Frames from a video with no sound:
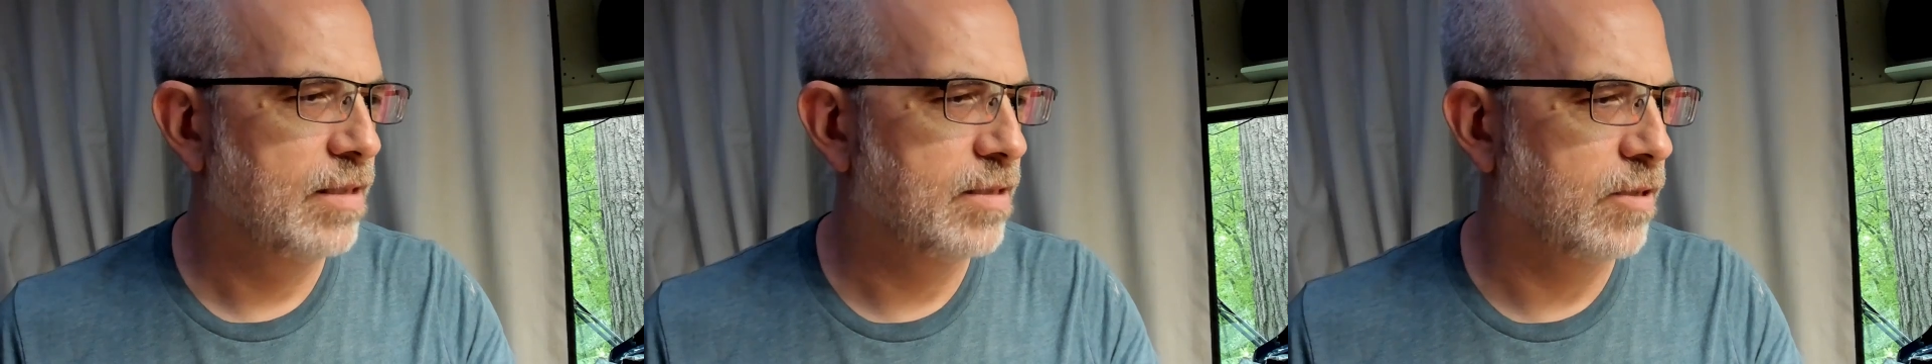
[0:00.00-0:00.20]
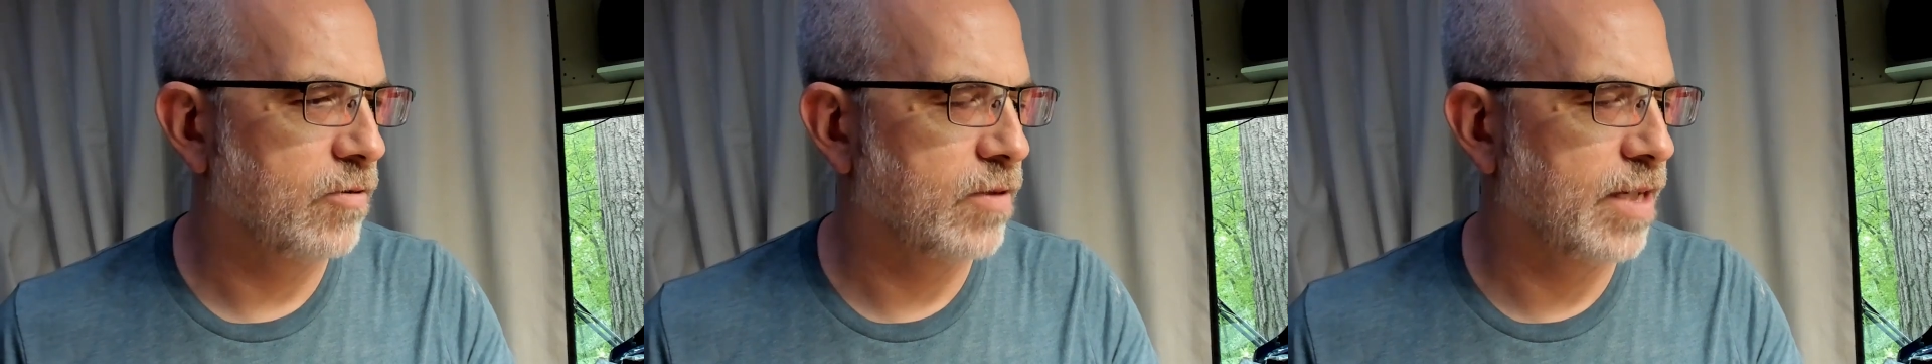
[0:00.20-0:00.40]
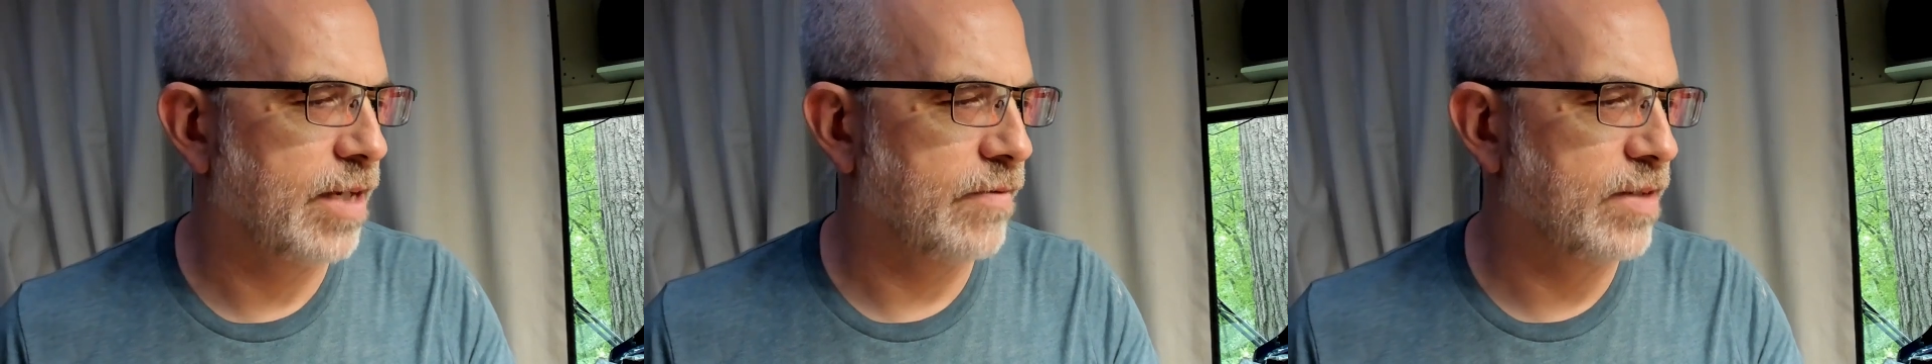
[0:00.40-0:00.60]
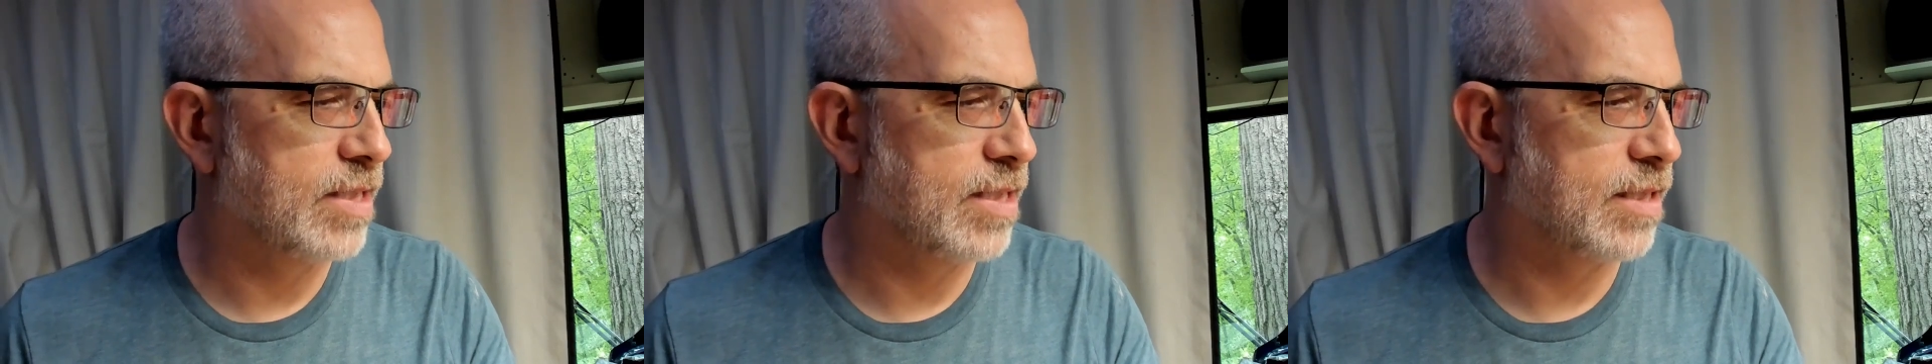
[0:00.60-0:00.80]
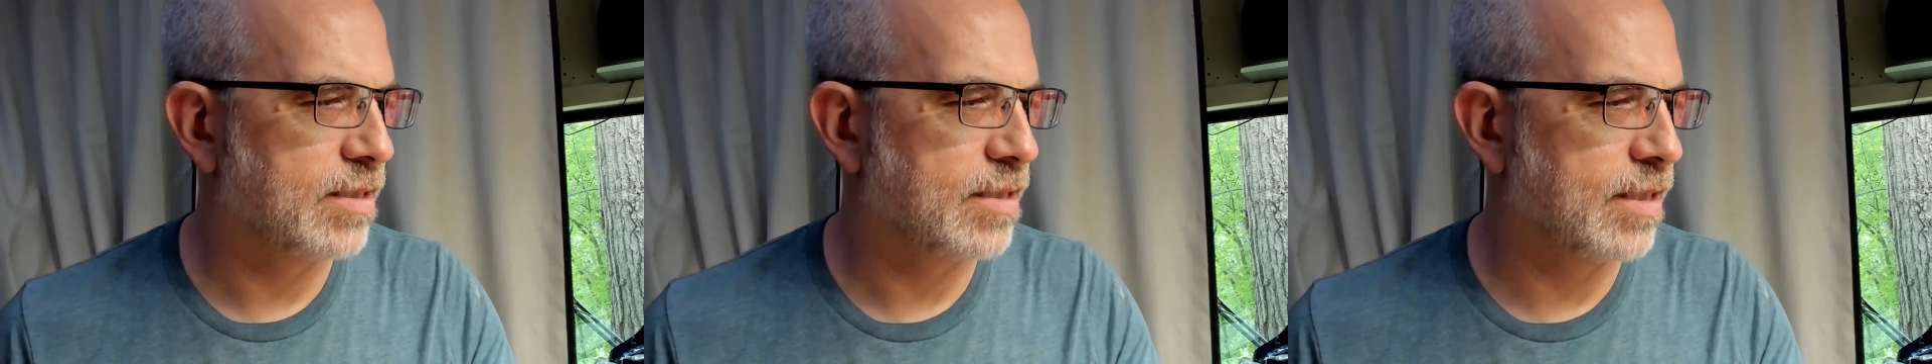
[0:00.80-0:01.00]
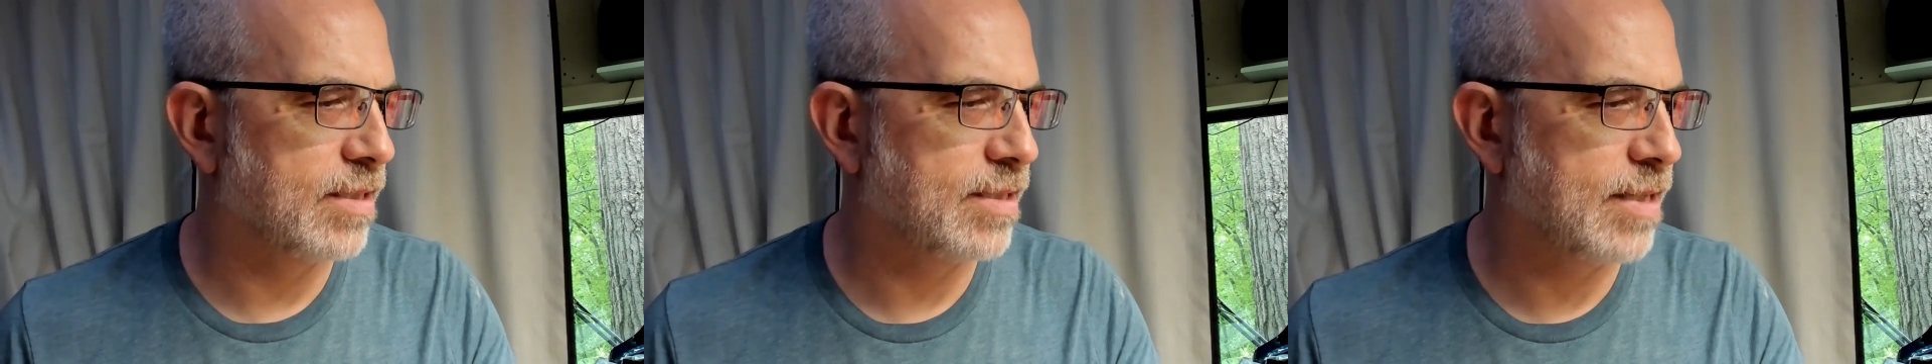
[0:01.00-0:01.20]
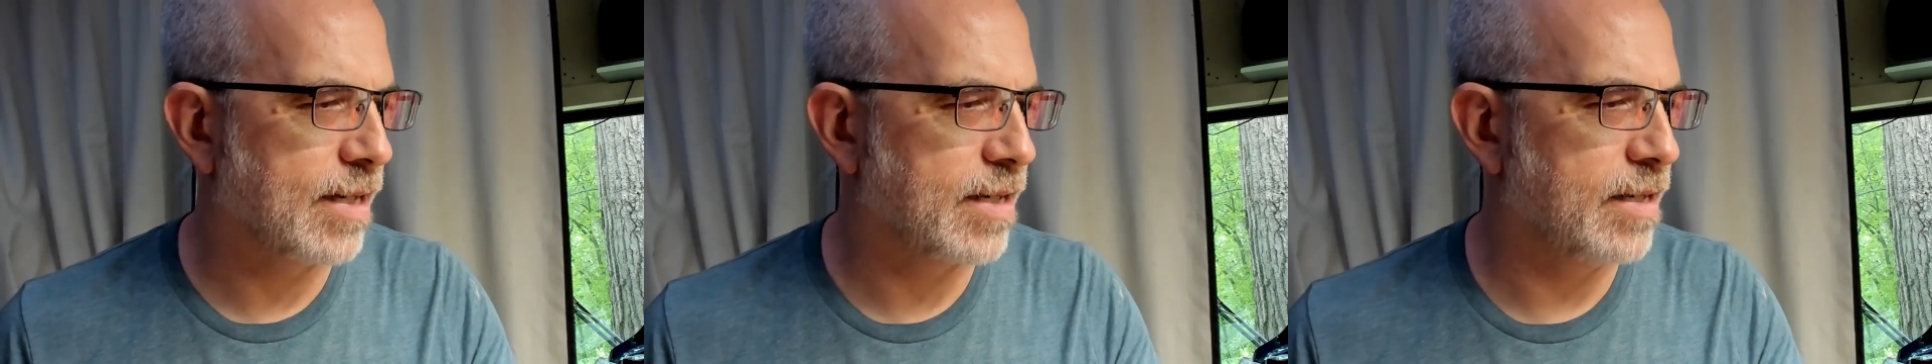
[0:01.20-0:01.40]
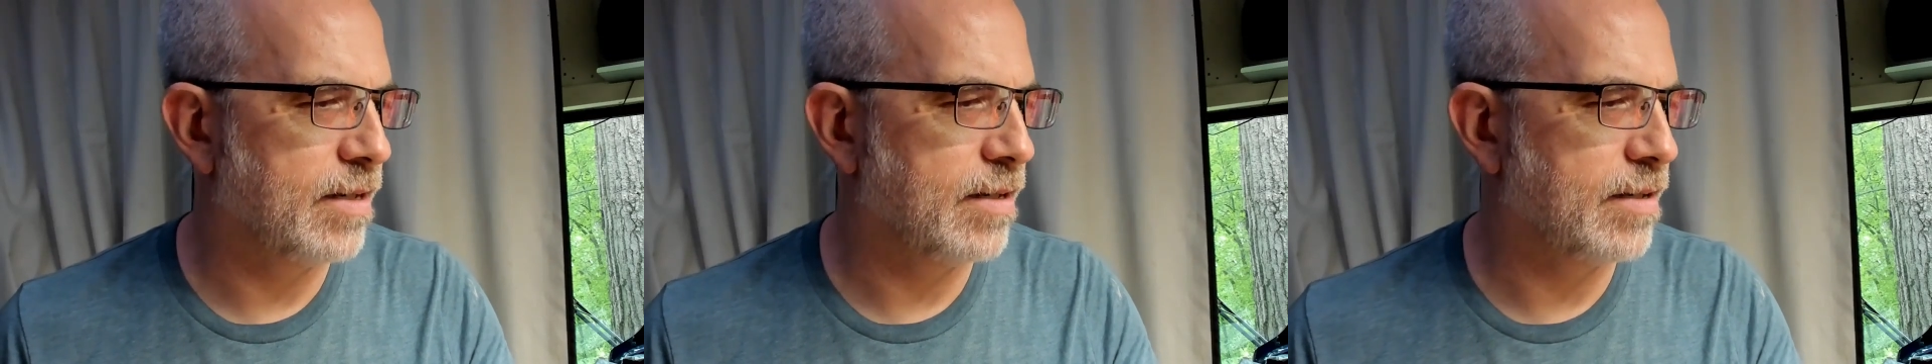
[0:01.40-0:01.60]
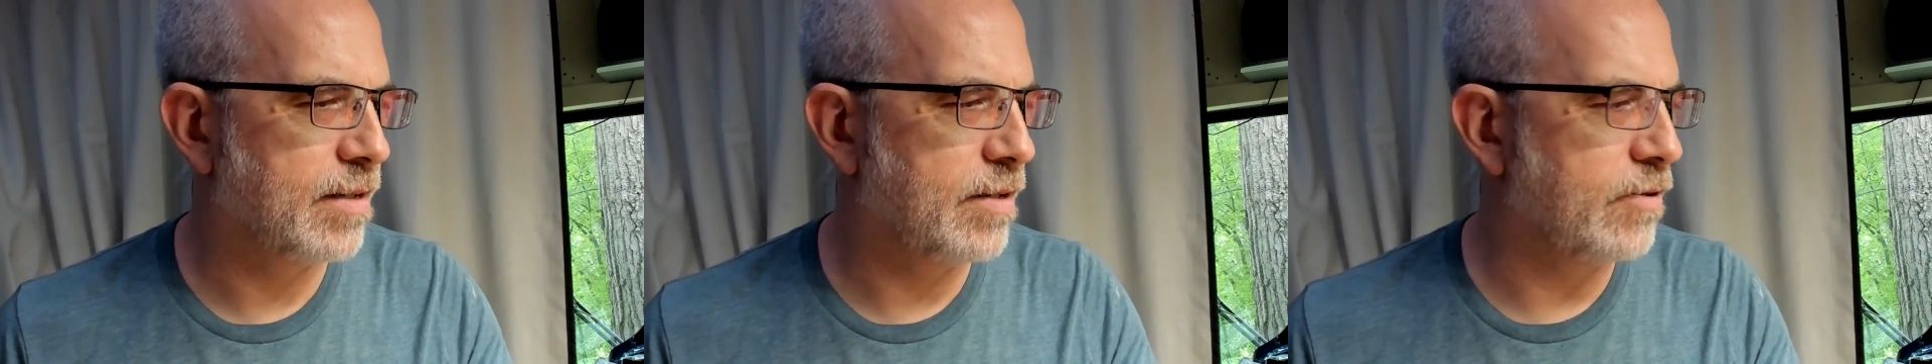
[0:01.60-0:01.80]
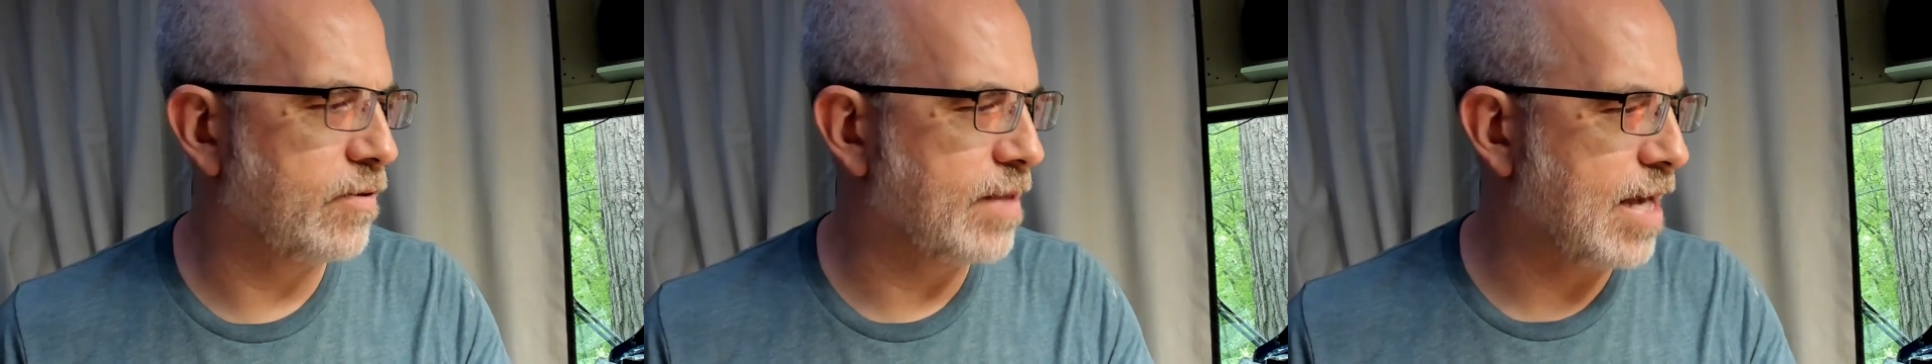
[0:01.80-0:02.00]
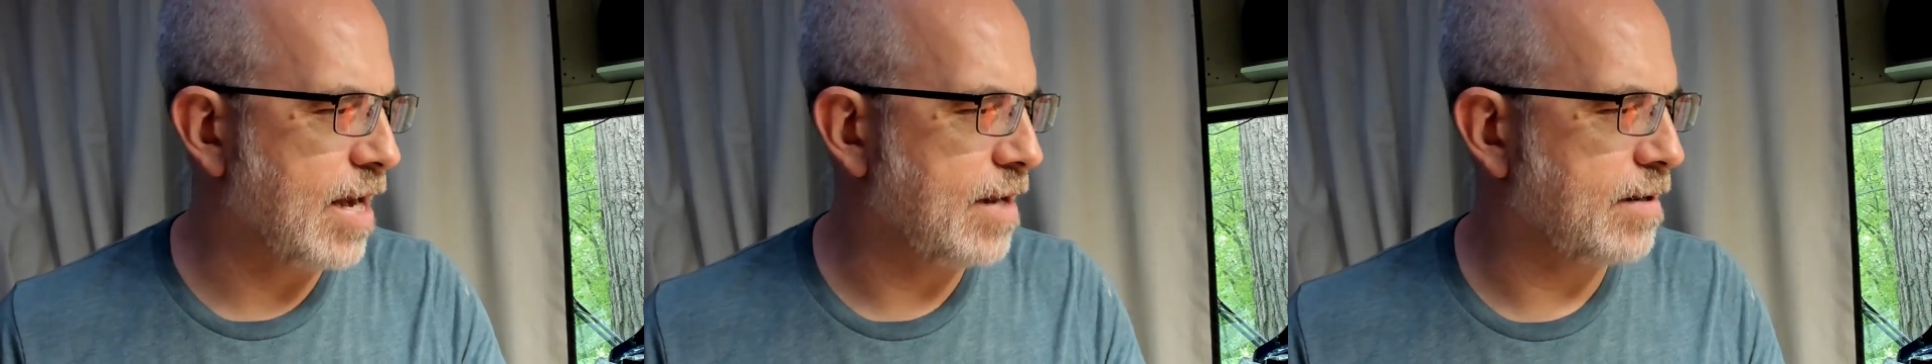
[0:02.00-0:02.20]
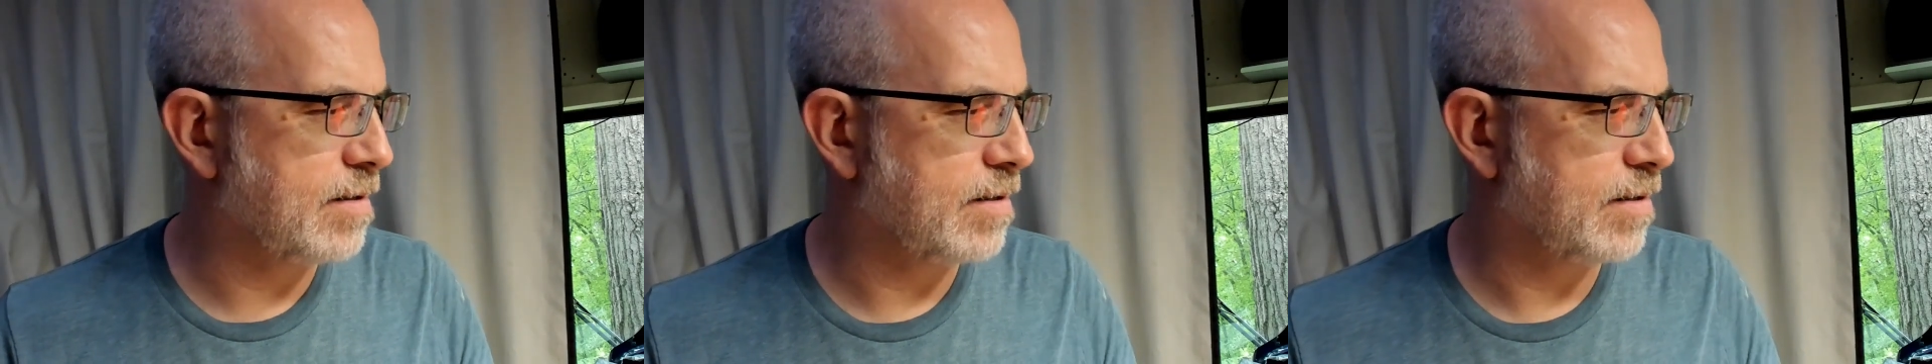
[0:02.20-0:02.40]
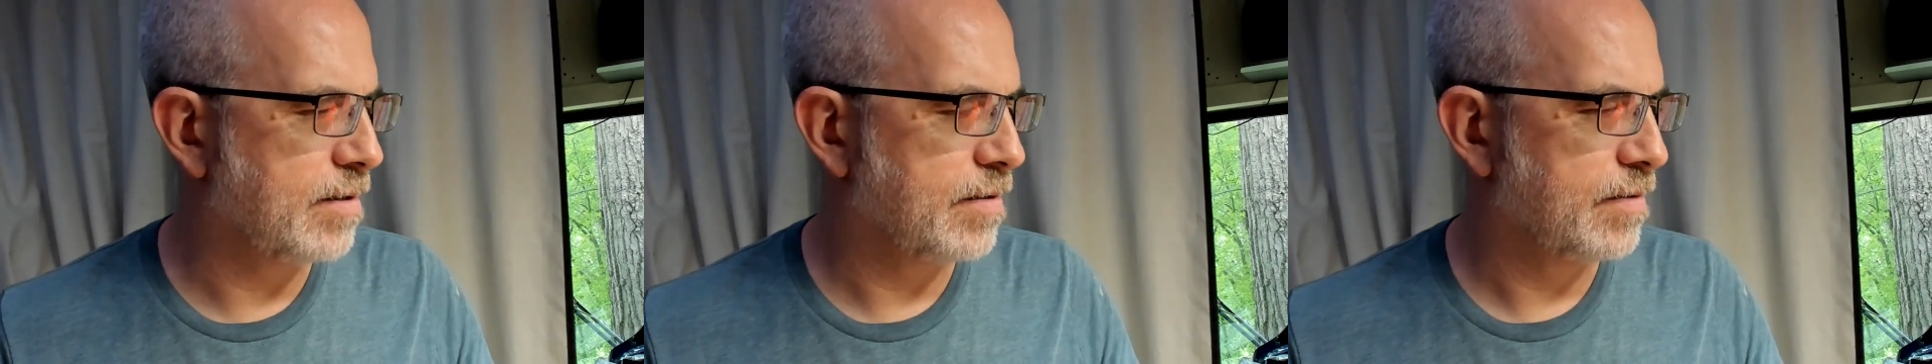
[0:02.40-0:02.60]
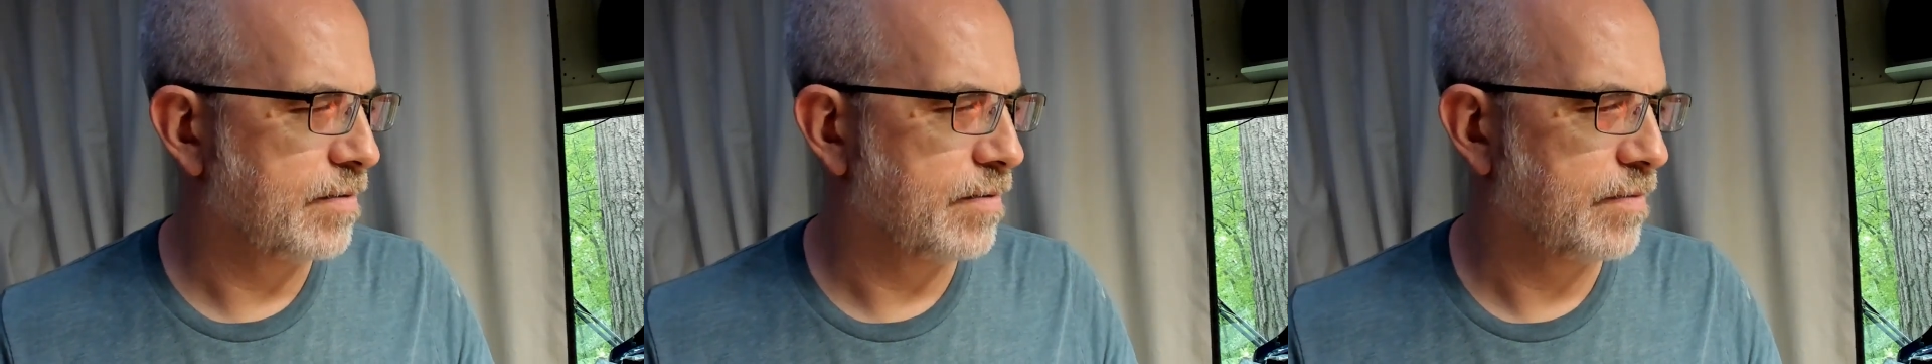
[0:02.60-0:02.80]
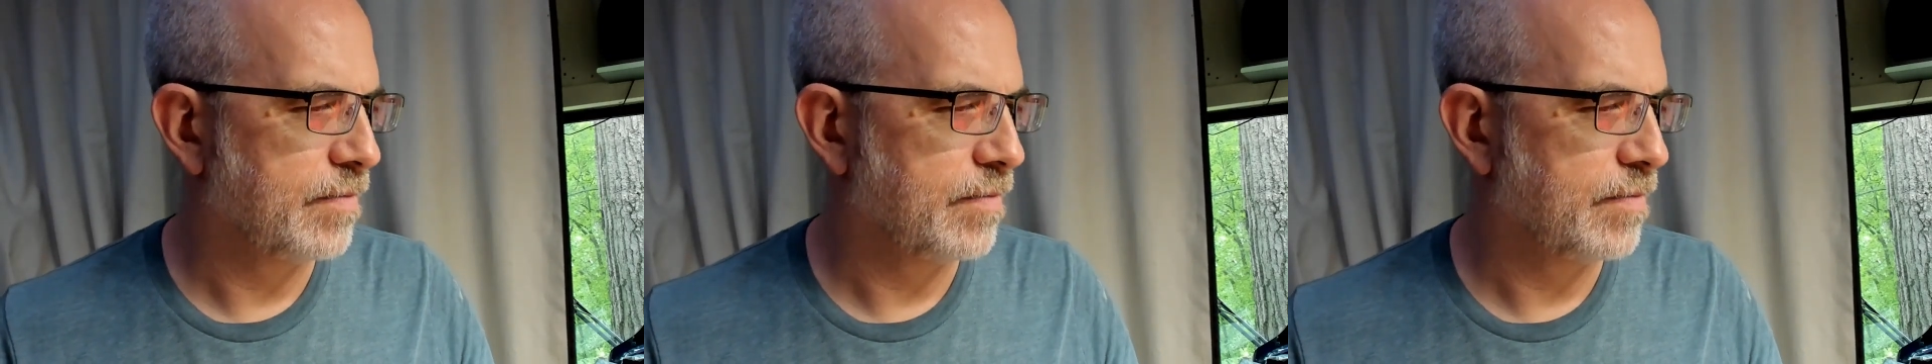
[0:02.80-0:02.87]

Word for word: So give it just a second to do that.